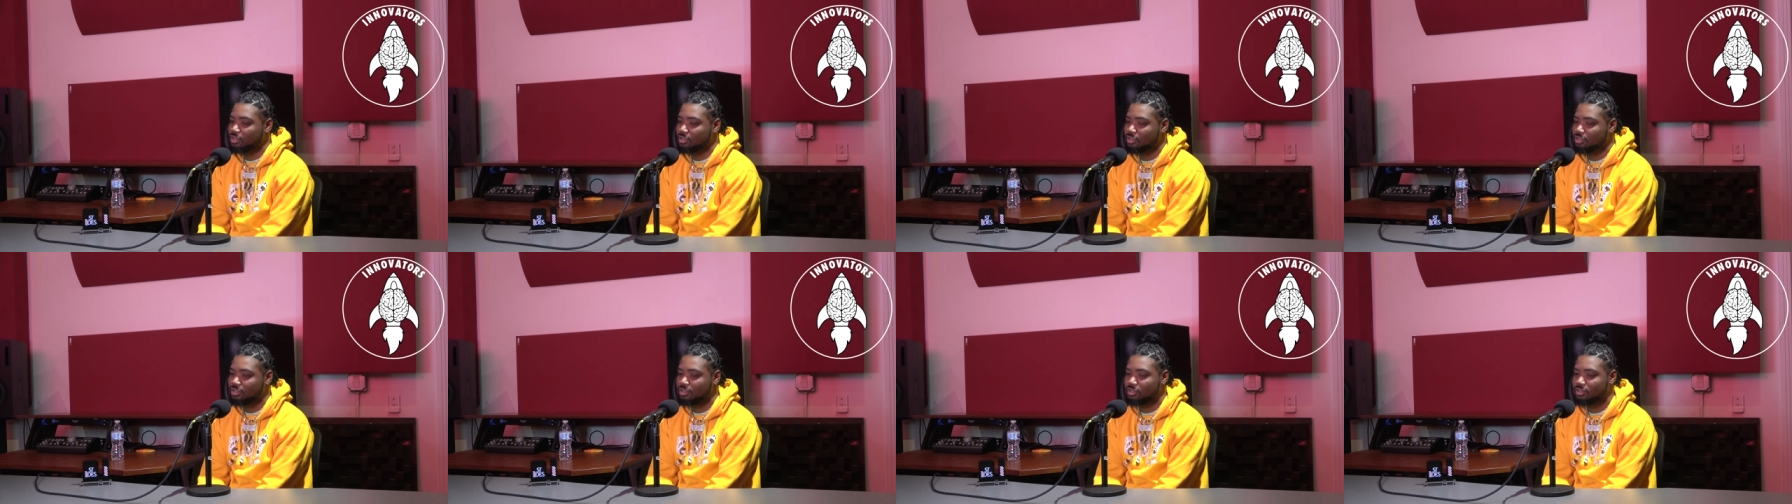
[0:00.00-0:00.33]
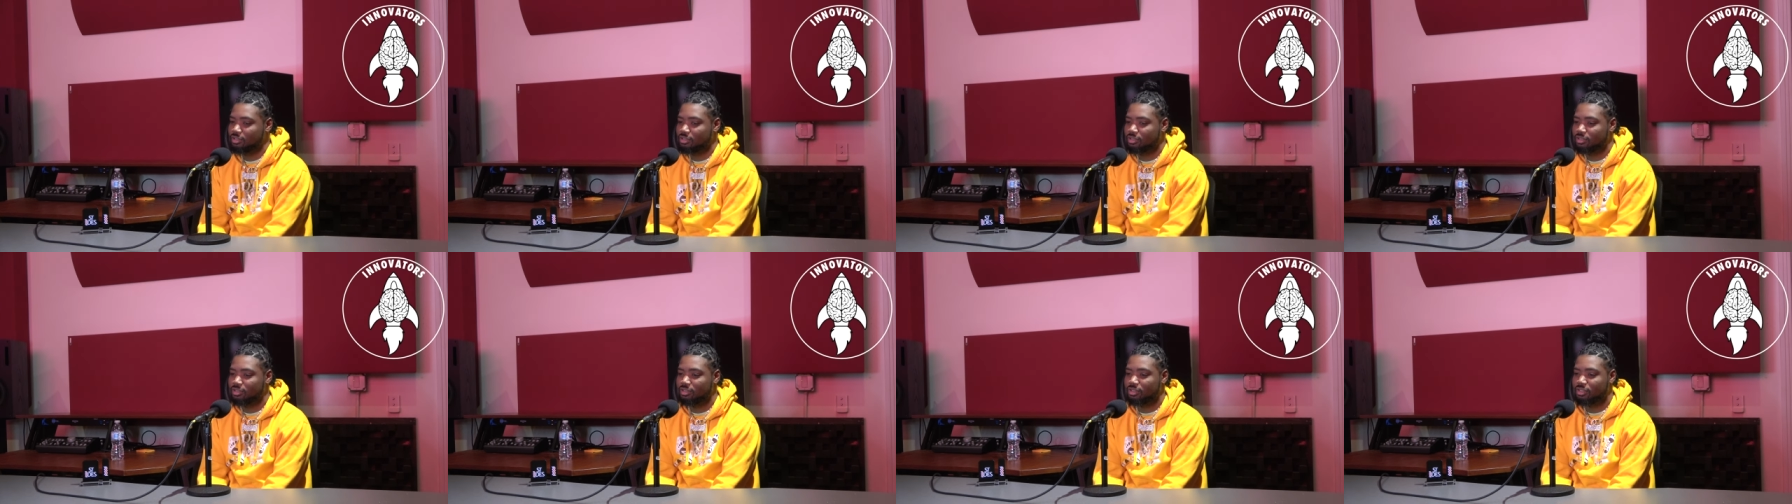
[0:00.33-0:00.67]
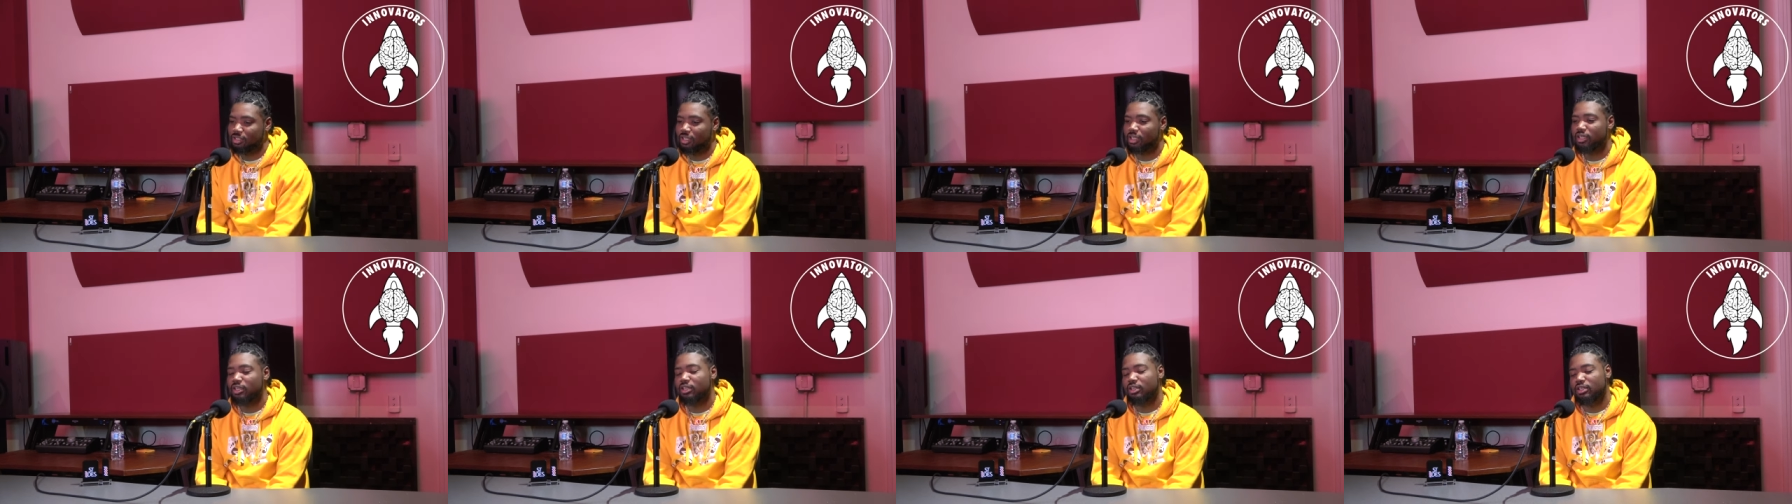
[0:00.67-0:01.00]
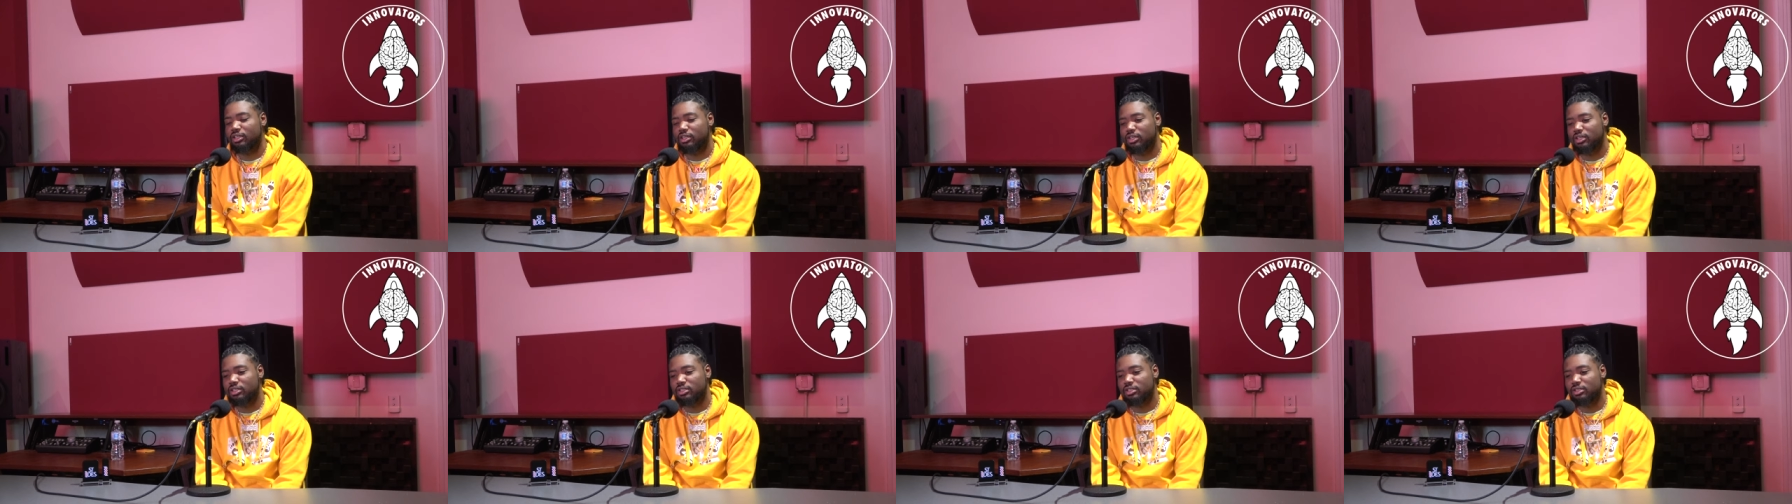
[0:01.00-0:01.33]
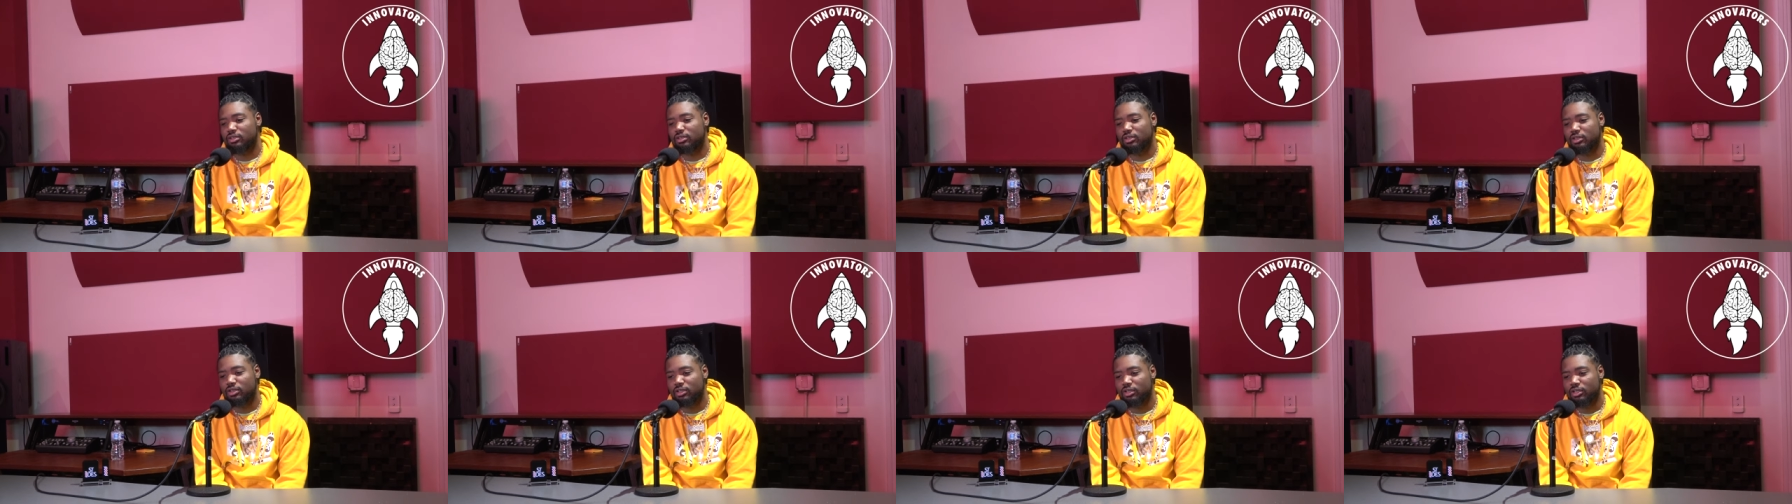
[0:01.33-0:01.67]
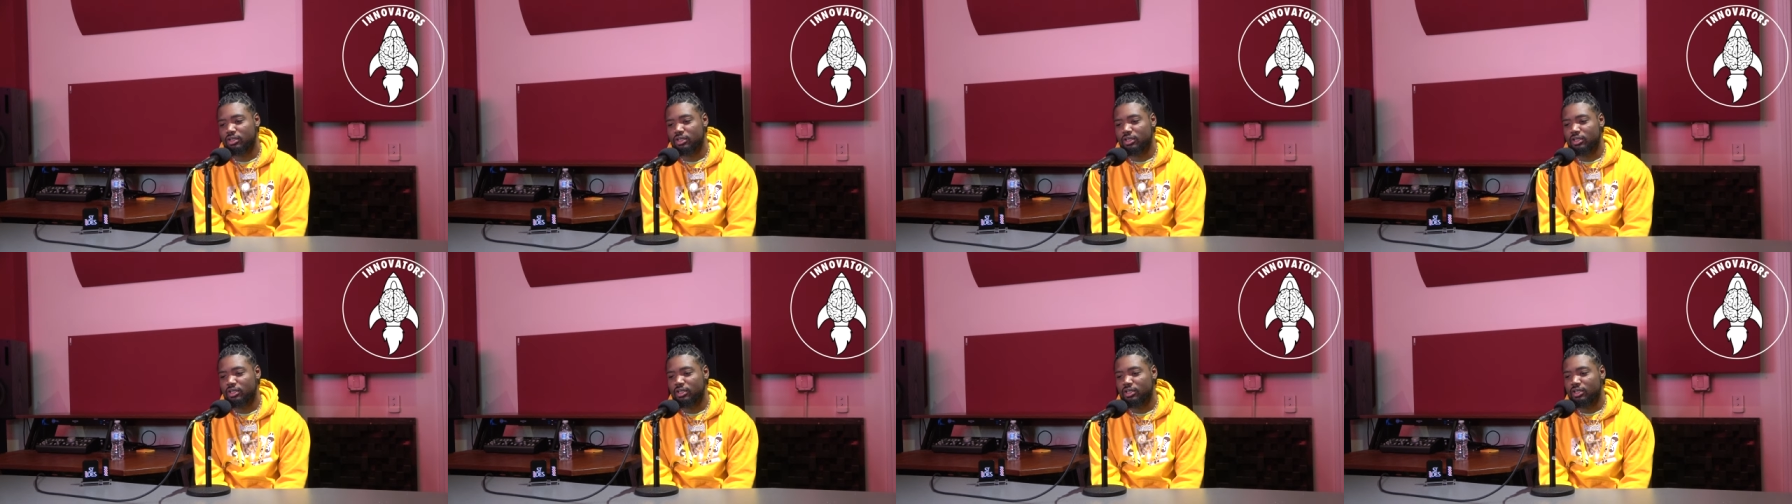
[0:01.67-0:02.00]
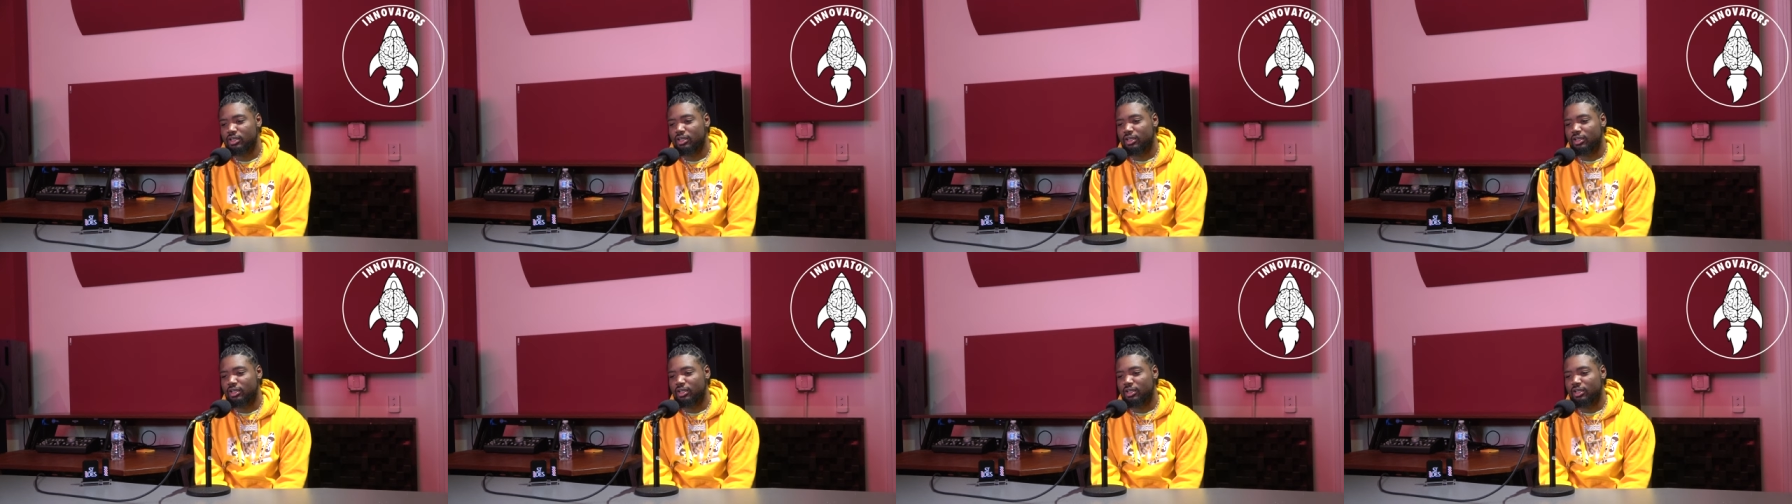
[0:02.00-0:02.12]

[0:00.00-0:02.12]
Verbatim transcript: Okay. Yeah. You like that?